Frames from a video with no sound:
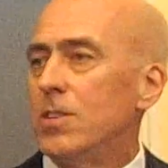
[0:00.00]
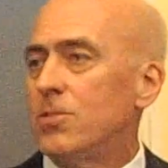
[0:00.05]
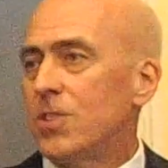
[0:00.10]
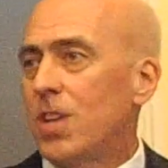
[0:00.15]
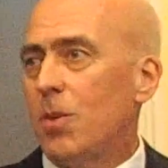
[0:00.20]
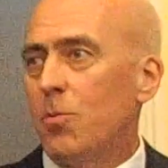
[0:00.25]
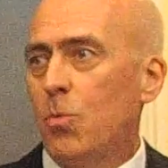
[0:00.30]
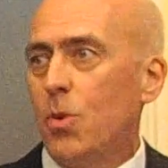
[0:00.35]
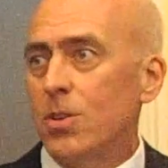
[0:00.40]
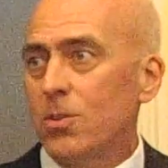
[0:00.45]
it's
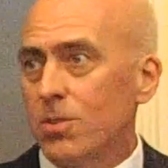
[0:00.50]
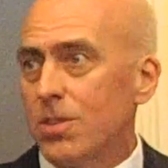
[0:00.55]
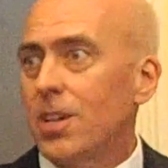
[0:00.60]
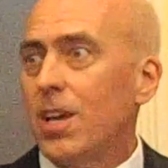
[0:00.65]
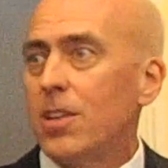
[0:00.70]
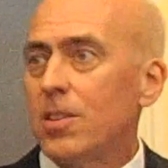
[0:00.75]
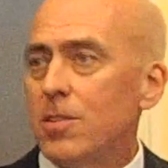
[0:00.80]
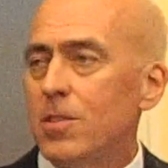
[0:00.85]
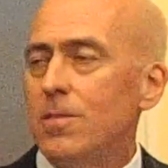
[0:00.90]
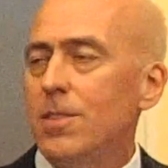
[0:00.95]
not one or the
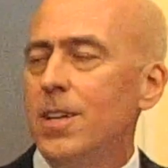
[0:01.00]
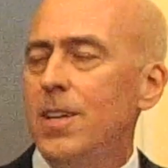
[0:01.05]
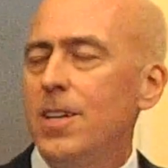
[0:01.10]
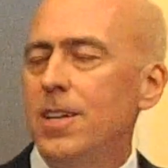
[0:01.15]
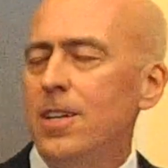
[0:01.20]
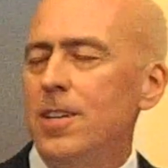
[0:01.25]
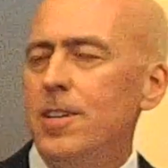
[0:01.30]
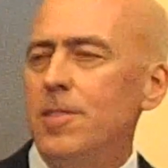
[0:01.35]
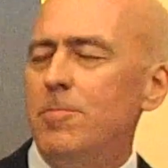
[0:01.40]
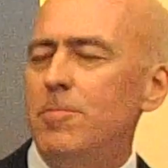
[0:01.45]
other,
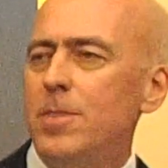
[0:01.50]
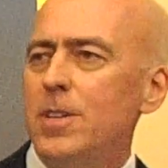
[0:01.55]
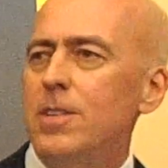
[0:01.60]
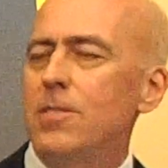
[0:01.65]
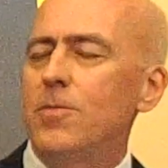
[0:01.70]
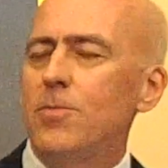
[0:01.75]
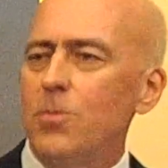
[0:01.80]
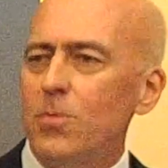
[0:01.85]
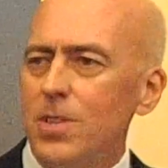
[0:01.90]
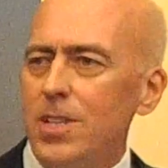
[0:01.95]

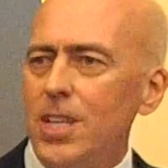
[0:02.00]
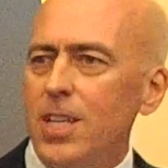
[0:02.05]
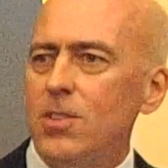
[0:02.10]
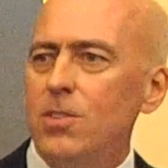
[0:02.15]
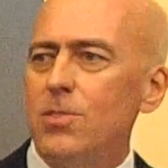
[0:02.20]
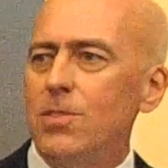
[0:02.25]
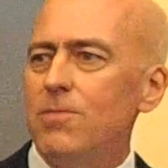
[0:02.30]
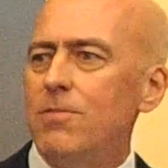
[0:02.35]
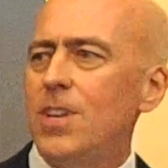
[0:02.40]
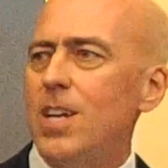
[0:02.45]
but we need
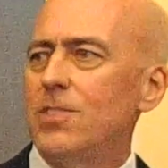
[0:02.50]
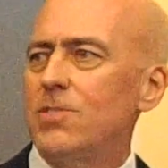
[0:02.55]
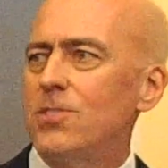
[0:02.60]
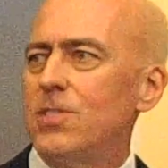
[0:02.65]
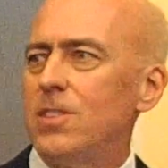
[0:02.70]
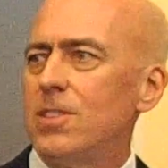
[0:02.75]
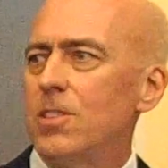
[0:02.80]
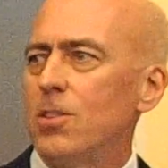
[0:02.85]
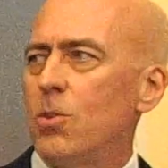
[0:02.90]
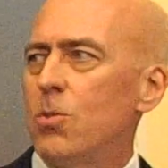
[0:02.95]
to invest
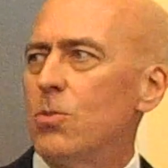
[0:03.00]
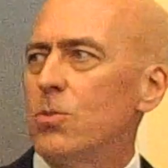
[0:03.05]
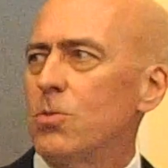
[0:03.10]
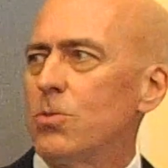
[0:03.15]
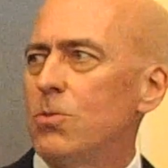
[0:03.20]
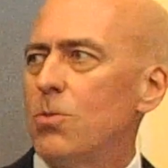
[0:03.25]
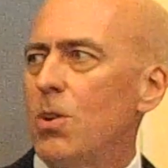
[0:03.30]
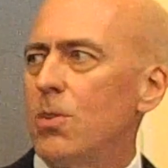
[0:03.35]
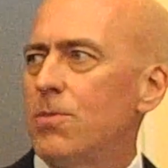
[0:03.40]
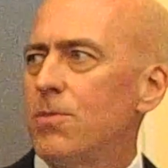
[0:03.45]
in the local
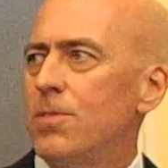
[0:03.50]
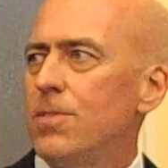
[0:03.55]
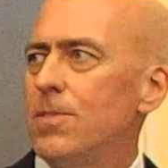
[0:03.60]
growth.